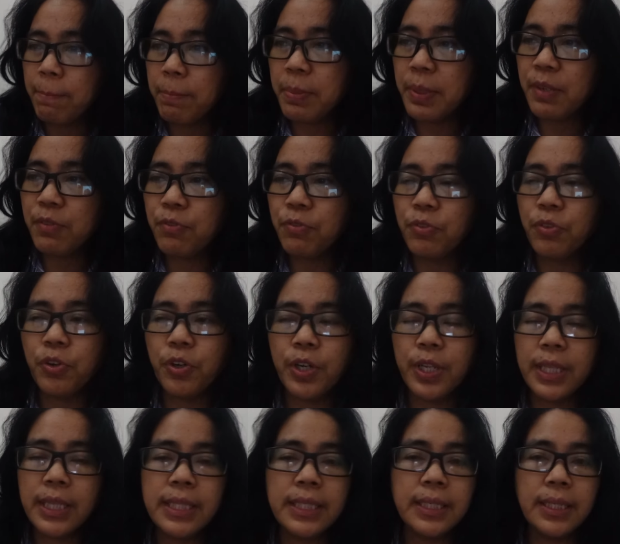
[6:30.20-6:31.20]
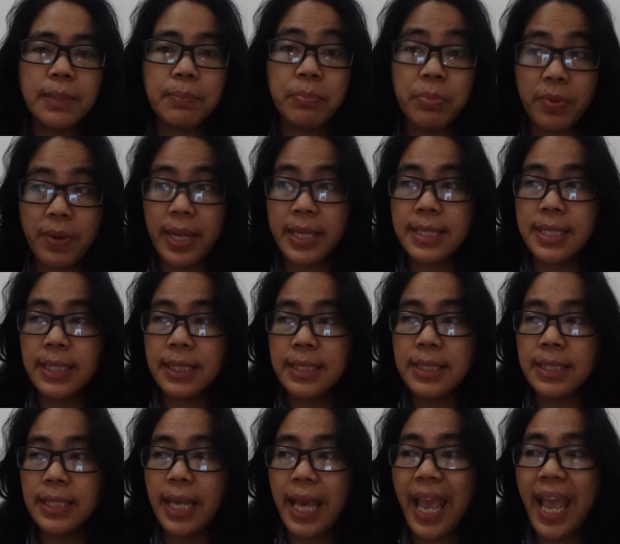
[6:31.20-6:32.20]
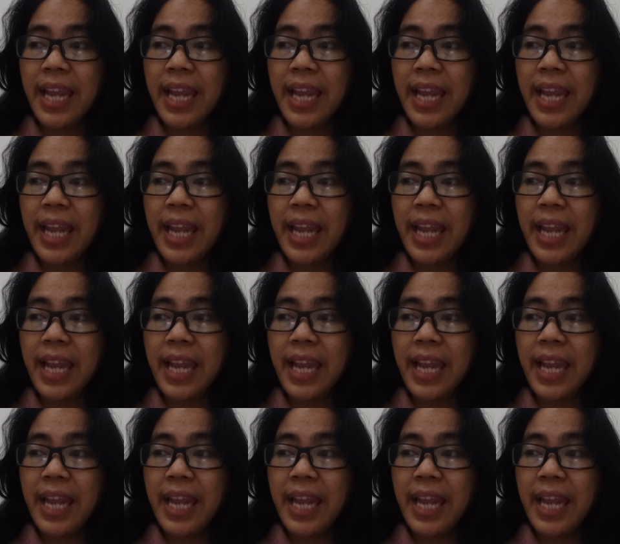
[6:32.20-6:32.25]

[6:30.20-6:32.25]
the present,